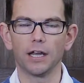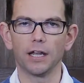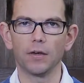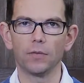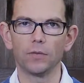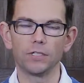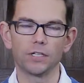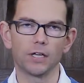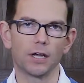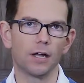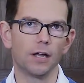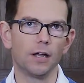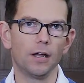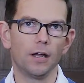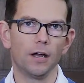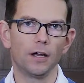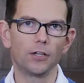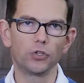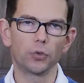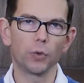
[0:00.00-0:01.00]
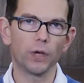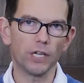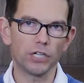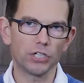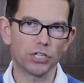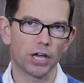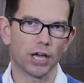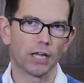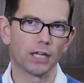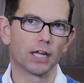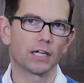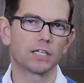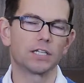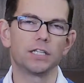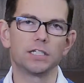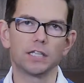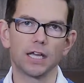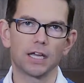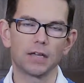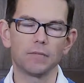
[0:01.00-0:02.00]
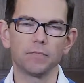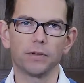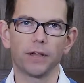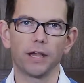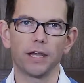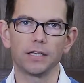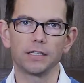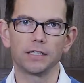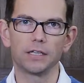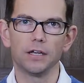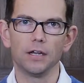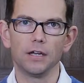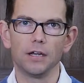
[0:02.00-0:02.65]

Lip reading: it was a tweet chat actually taking place